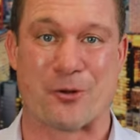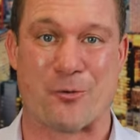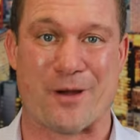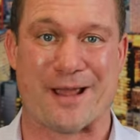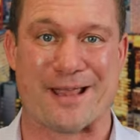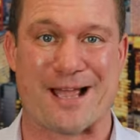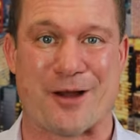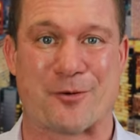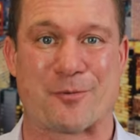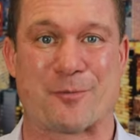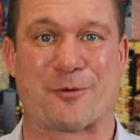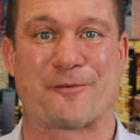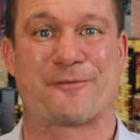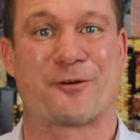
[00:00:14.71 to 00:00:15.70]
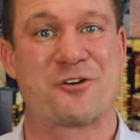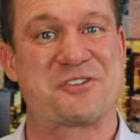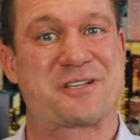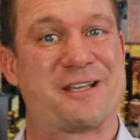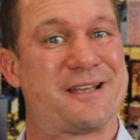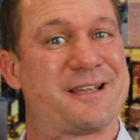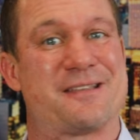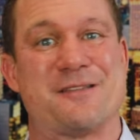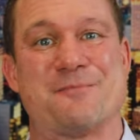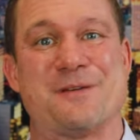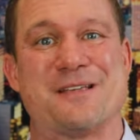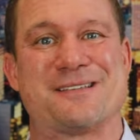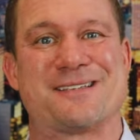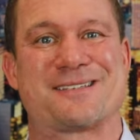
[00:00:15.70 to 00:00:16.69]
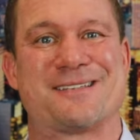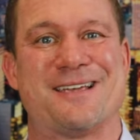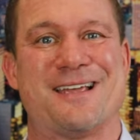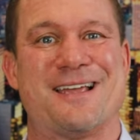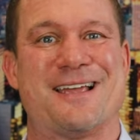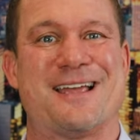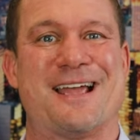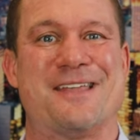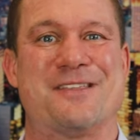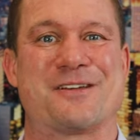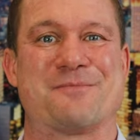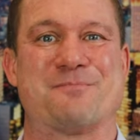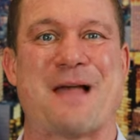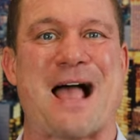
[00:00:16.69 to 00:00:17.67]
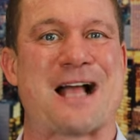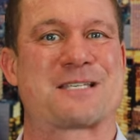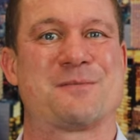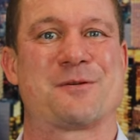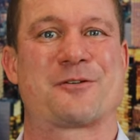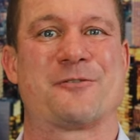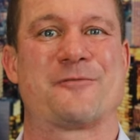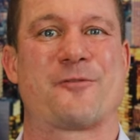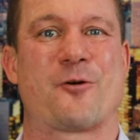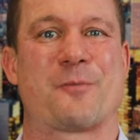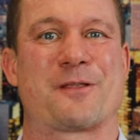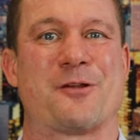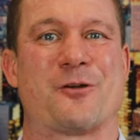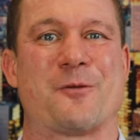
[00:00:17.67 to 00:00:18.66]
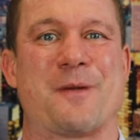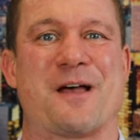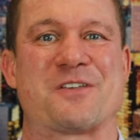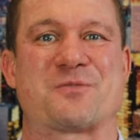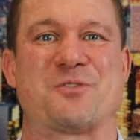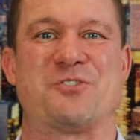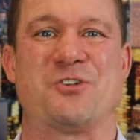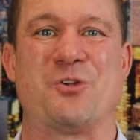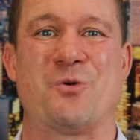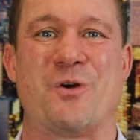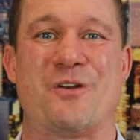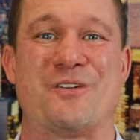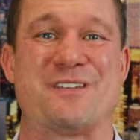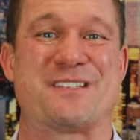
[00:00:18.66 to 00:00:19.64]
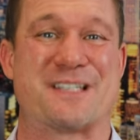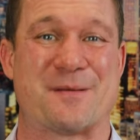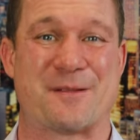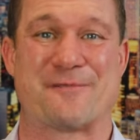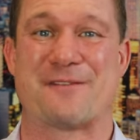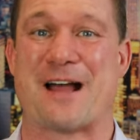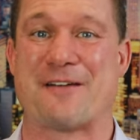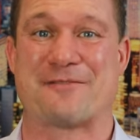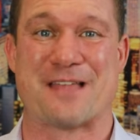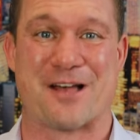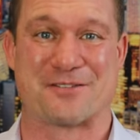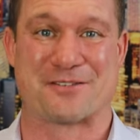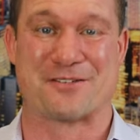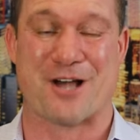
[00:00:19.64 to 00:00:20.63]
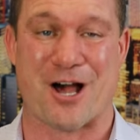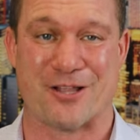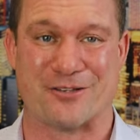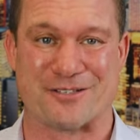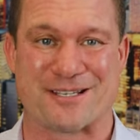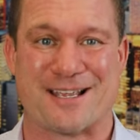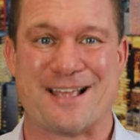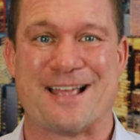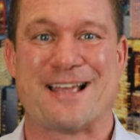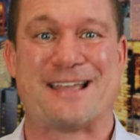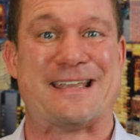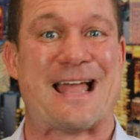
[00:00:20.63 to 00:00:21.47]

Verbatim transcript: away. I remember first getting in the business and the maximum conforming loan amounts were $275,000.